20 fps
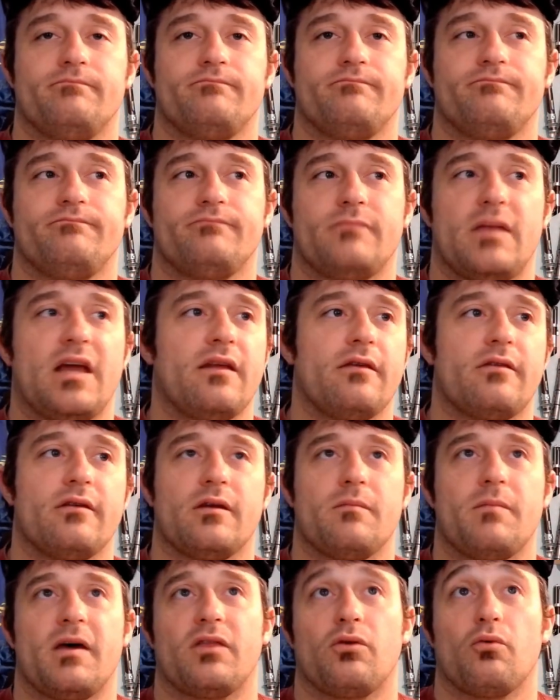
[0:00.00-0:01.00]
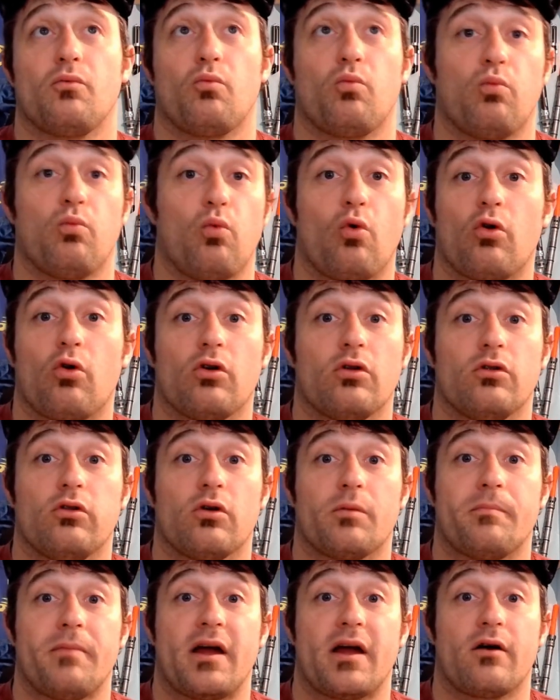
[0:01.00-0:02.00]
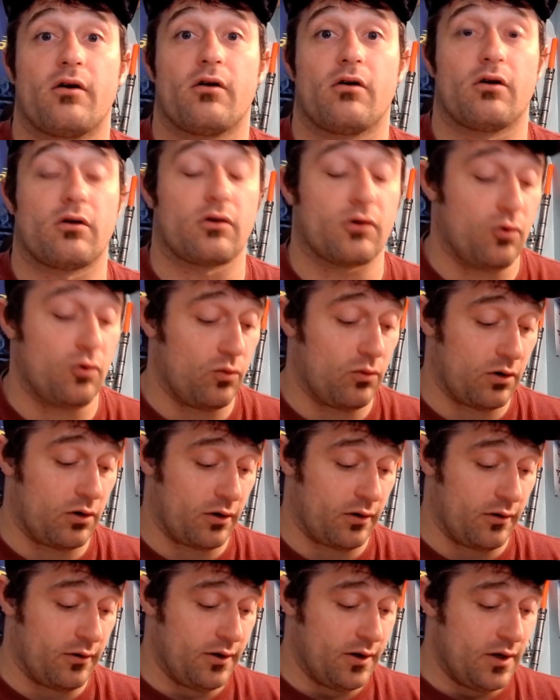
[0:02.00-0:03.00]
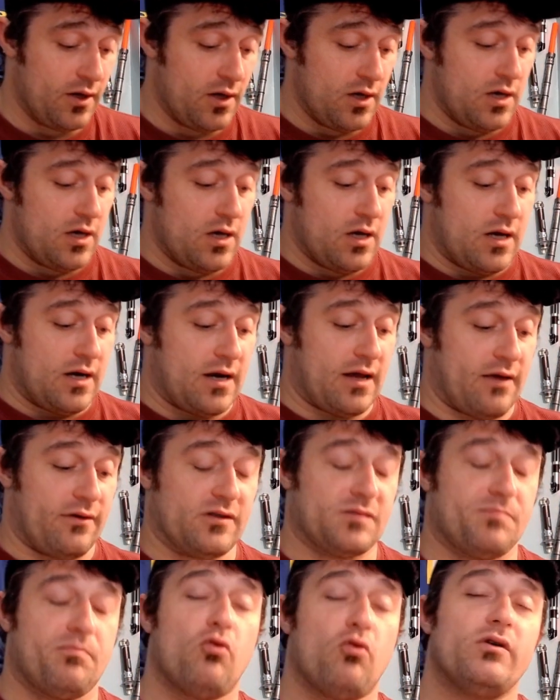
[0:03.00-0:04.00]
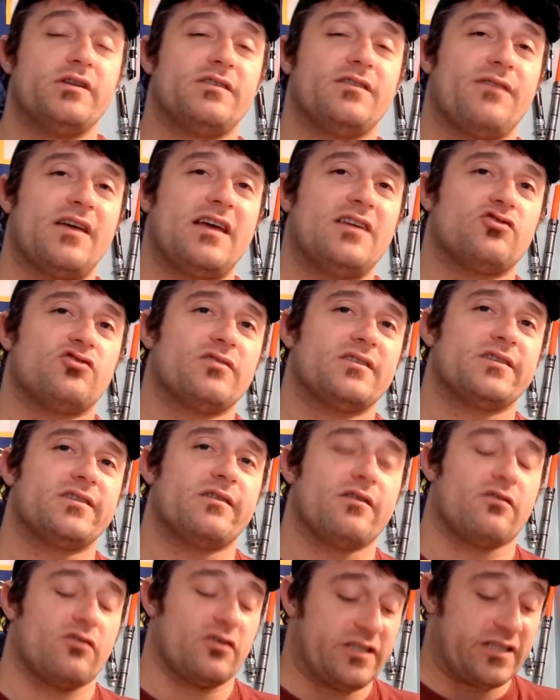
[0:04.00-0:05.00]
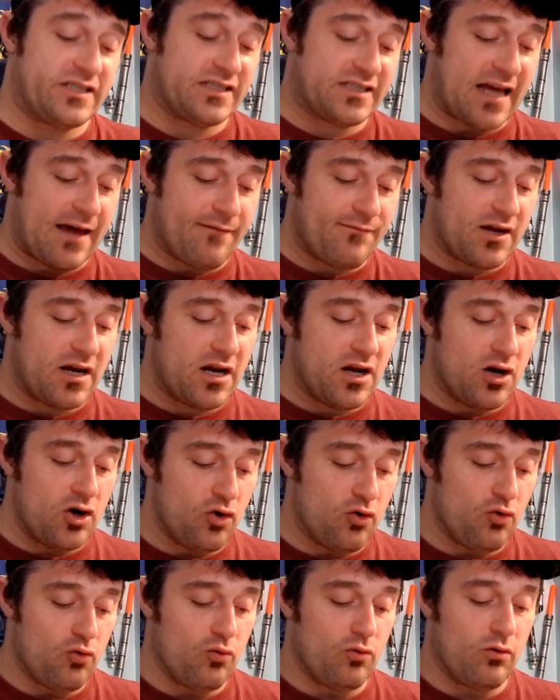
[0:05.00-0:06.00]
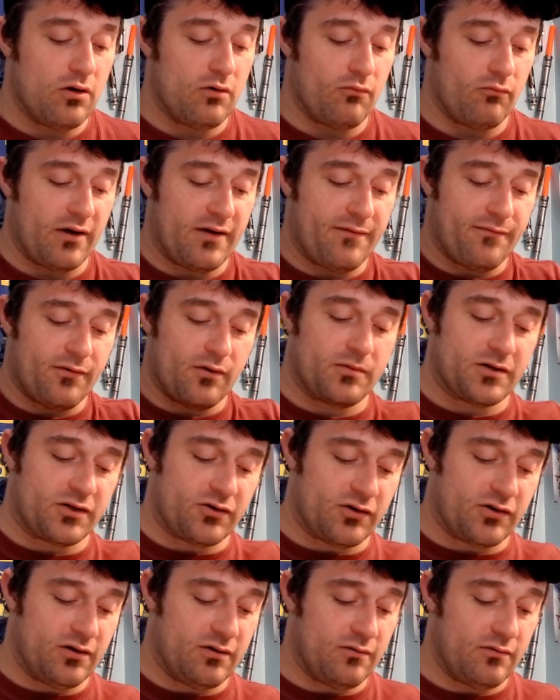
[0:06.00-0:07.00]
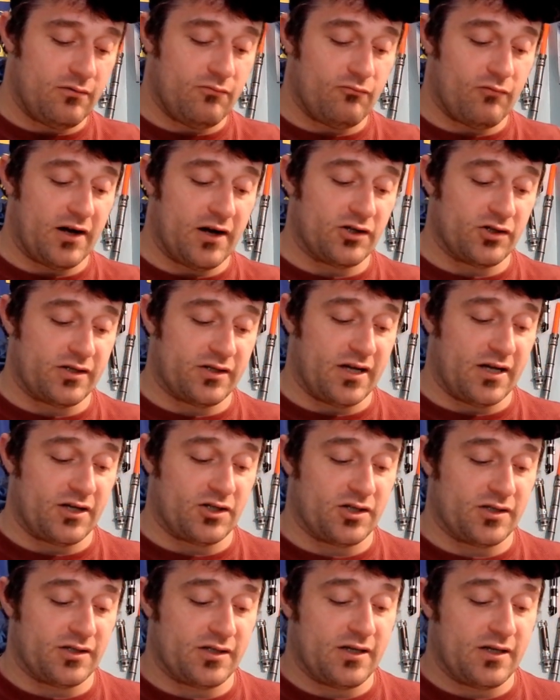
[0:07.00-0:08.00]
Anything to make the world look better or cooler. Now there's points of interest. There are 7 new refurbished ranger stations,